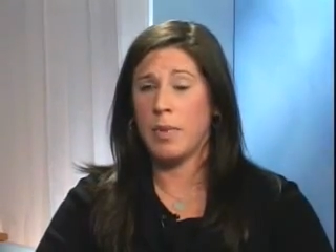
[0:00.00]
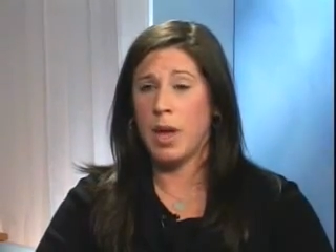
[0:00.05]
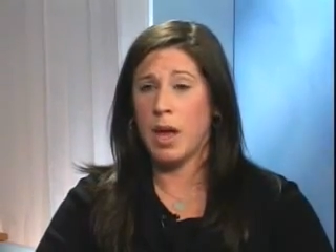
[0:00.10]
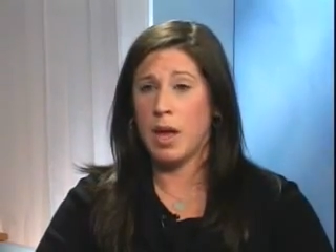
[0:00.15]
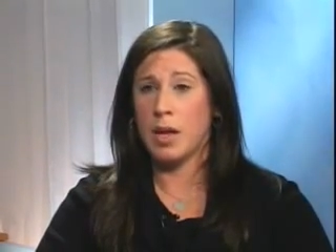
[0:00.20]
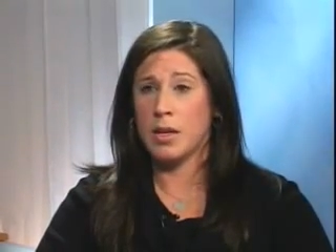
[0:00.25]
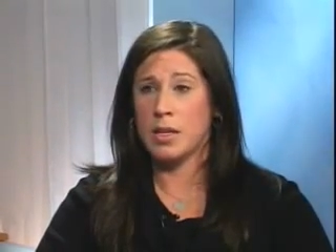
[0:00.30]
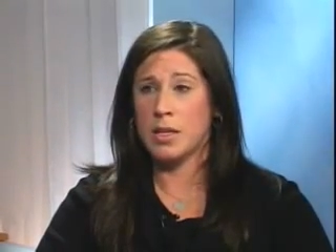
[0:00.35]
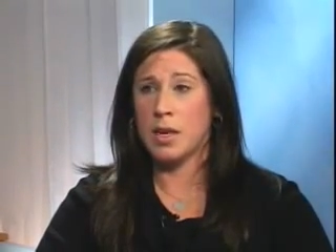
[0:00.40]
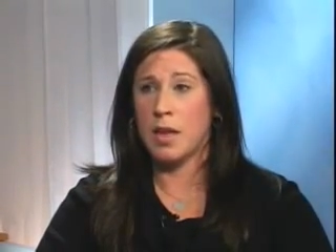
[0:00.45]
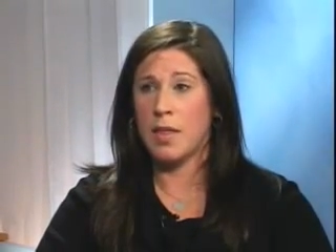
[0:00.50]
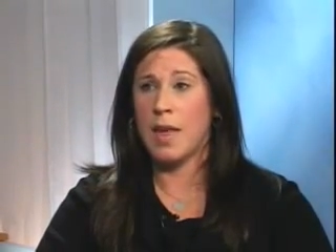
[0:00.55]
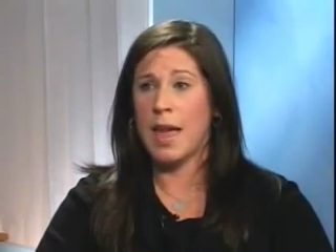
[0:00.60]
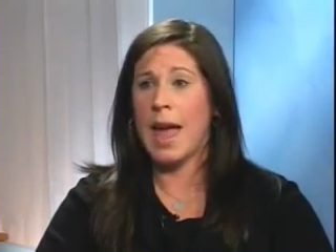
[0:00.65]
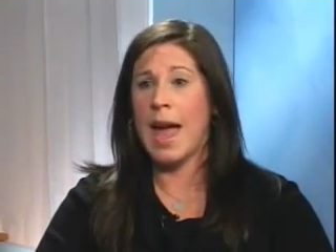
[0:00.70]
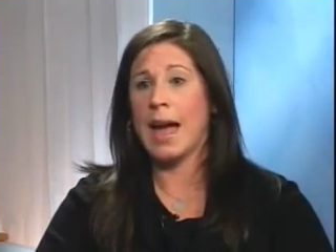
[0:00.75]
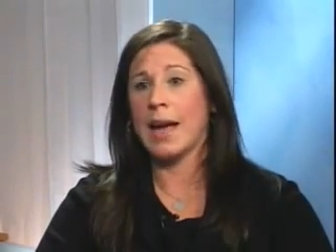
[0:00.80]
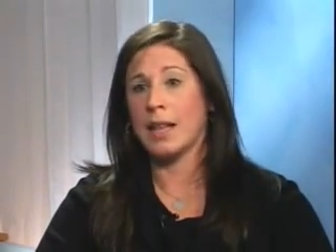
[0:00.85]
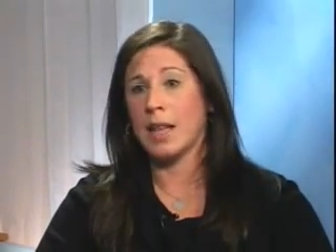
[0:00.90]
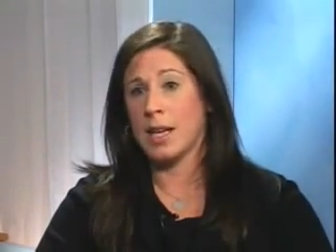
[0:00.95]
and they
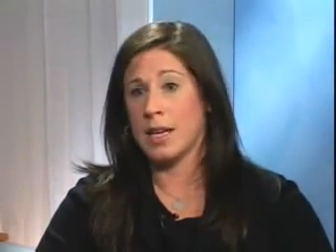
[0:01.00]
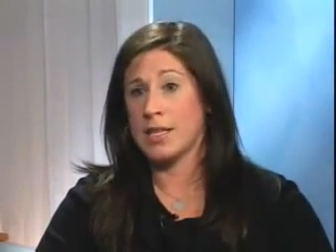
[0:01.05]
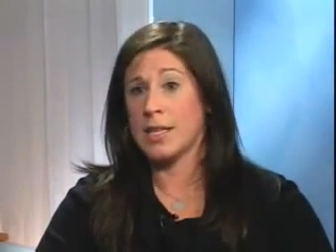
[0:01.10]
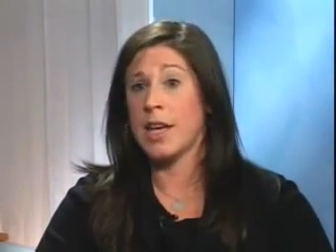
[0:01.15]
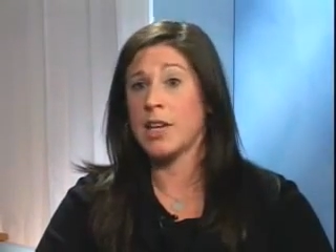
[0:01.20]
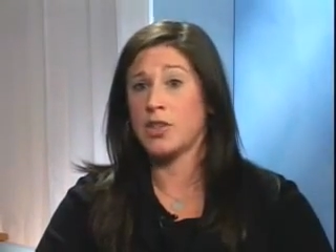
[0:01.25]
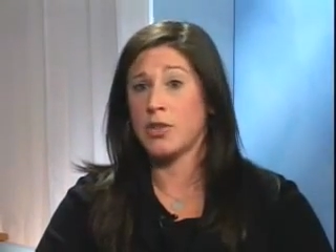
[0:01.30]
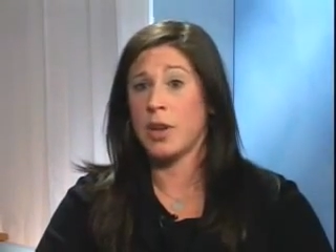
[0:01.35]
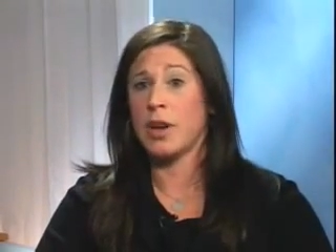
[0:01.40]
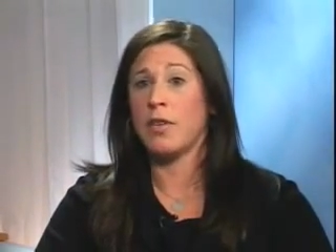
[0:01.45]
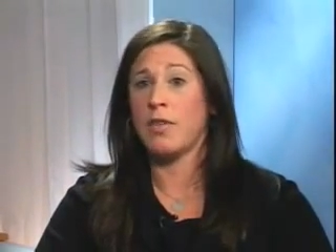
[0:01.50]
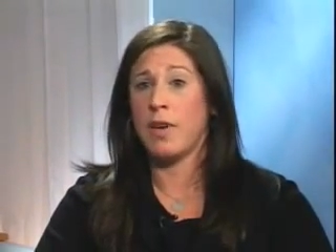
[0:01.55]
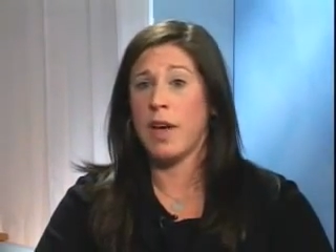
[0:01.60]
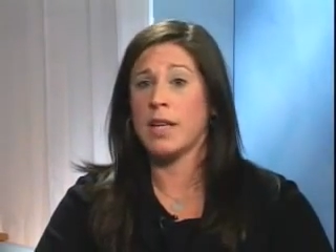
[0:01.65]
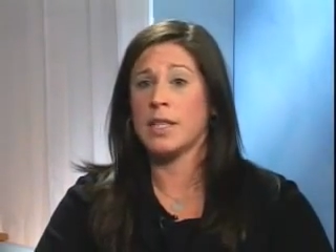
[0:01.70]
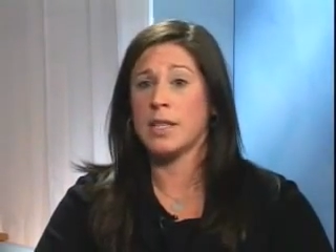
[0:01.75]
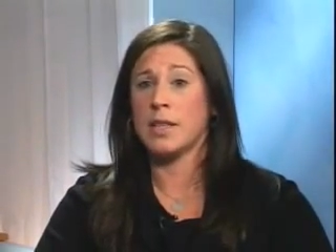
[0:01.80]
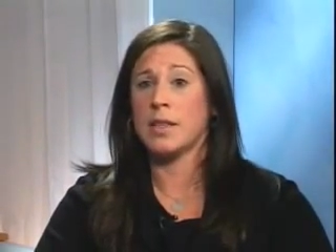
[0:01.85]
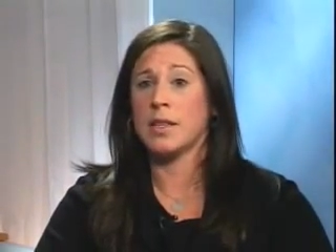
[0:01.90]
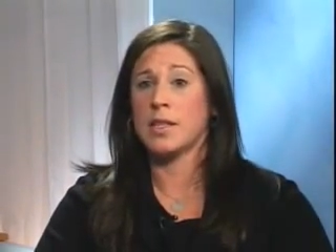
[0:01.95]
act like saturated
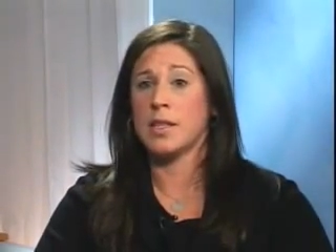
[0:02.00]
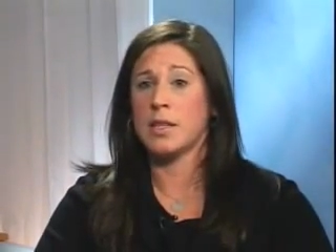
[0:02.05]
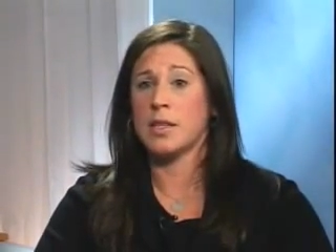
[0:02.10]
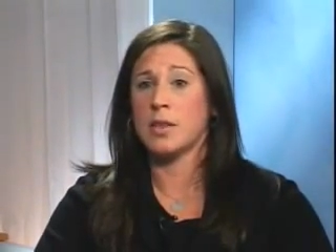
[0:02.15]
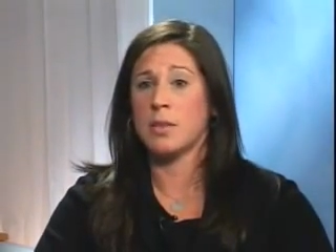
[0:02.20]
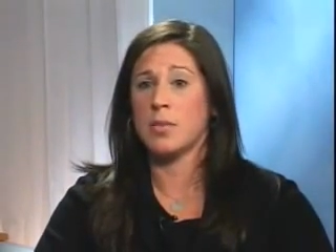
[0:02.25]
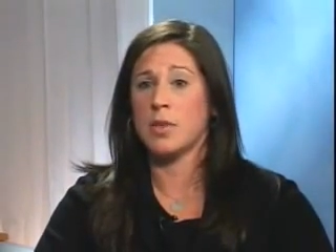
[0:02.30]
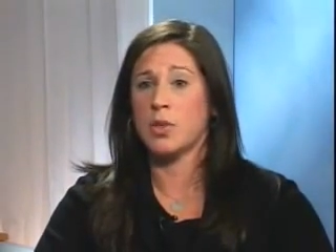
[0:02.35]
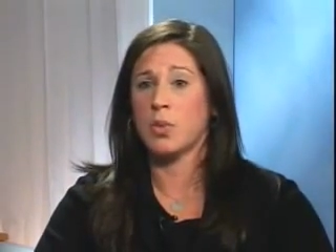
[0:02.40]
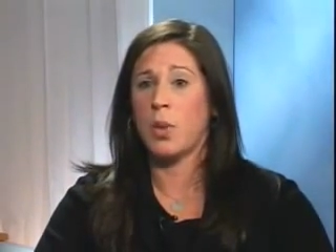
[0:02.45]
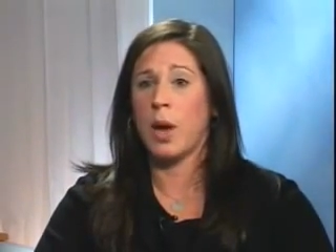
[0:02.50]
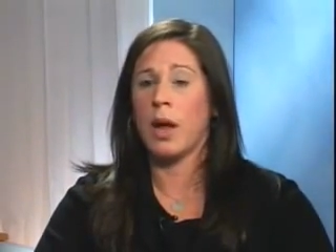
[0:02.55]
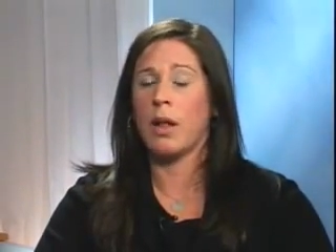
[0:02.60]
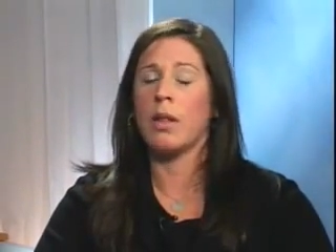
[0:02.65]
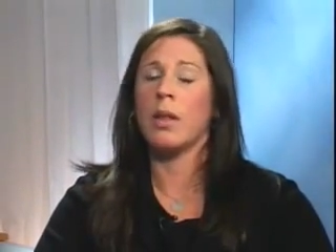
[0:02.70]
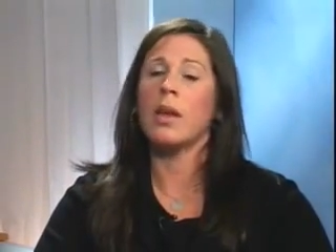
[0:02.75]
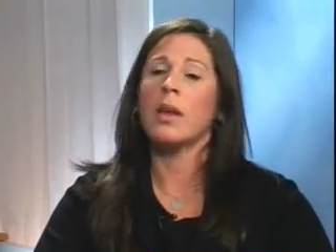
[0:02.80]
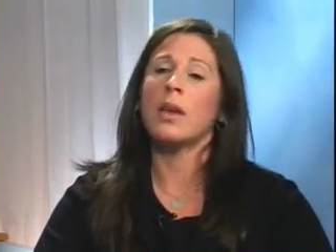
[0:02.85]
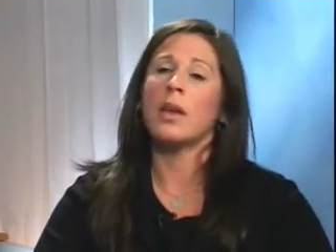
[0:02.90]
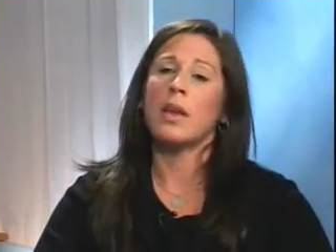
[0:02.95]
fats in the system as well,
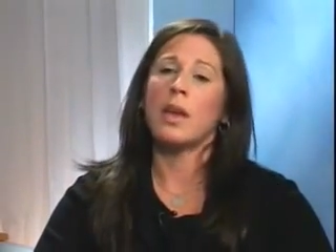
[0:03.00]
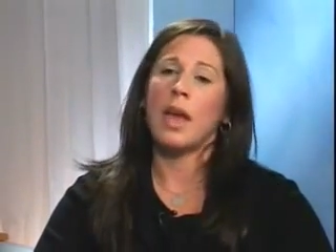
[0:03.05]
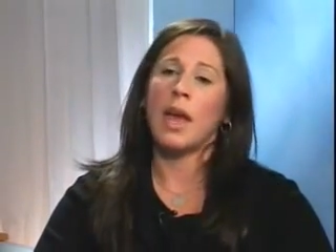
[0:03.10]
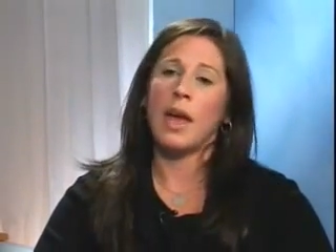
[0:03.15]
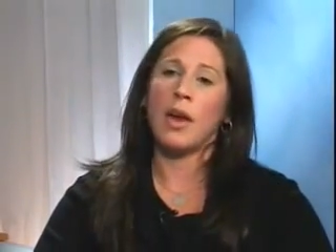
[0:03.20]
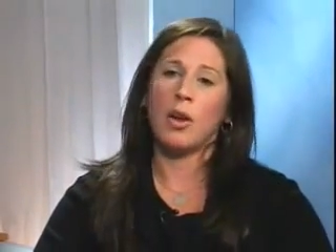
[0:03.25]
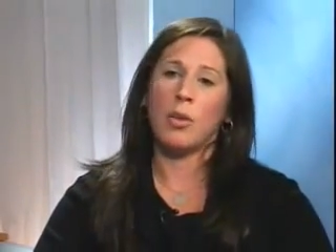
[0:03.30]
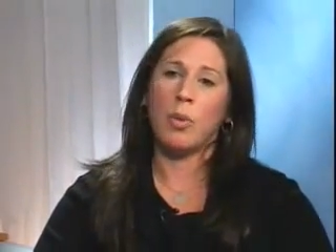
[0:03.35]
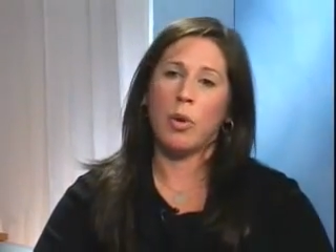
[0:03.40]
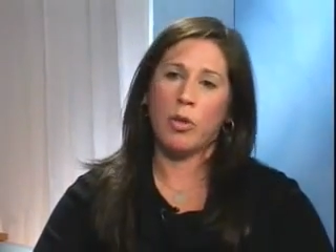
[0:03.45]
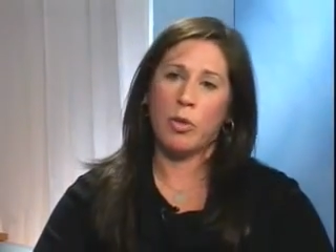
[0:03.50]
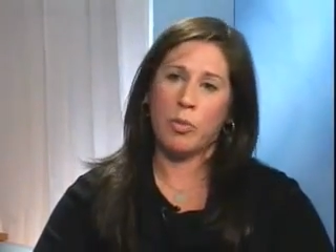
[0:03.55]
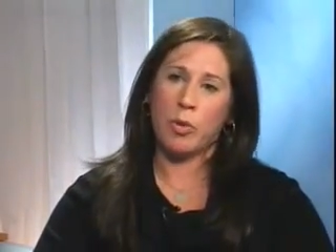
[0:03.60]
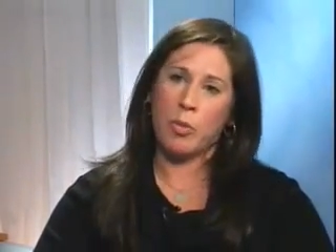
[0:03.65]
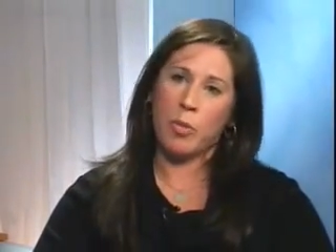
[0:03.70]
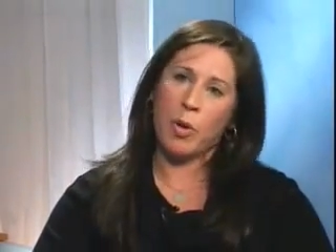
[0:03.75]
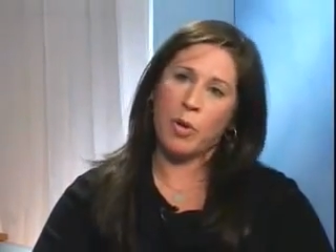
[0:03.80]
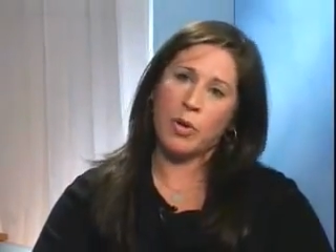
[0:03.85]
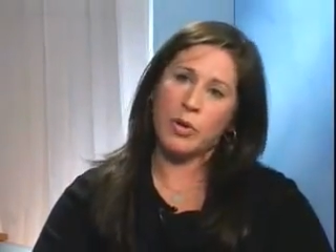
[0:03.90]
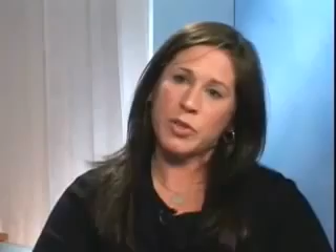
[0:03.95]
and are both
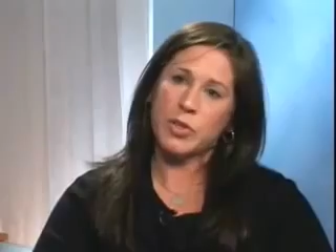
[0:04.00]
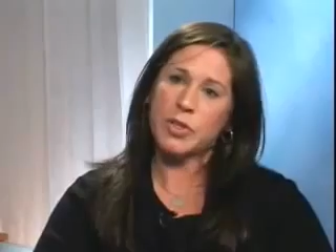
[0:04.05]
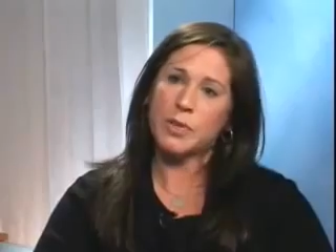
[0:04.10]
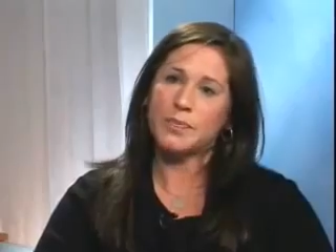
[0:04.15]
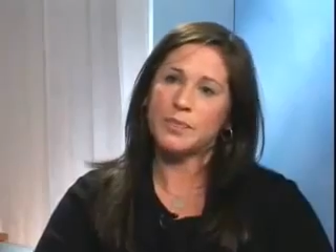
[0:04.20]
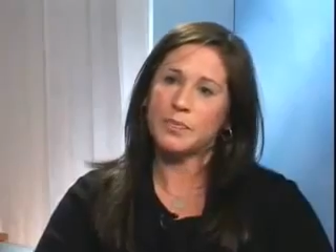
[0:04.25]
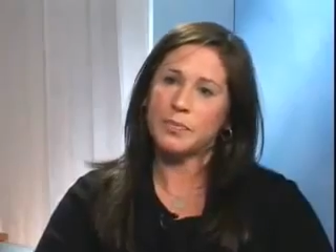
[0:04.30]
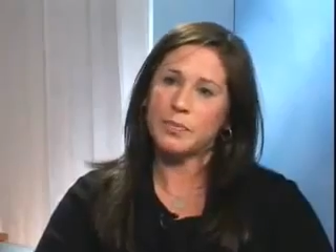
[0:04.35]
promoters,